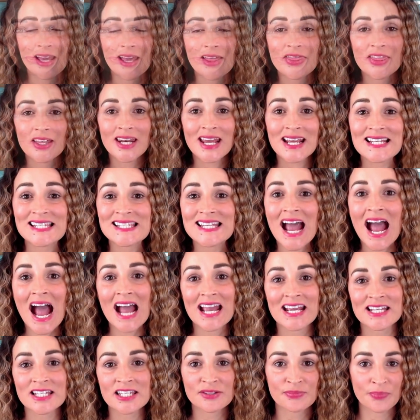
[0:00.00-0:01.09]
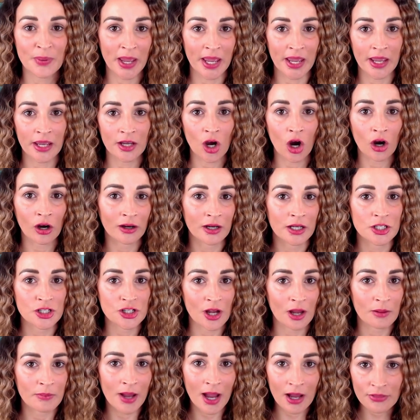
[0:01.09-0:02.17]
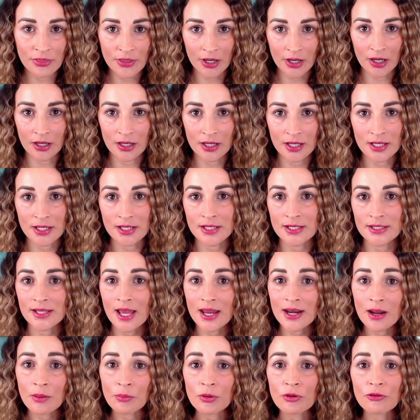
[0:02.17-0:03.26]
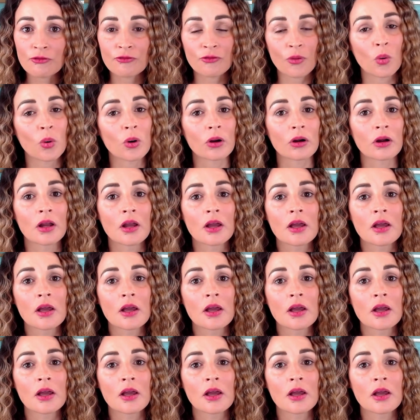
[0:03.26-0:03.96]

The next highest paying RN job out there is number 4,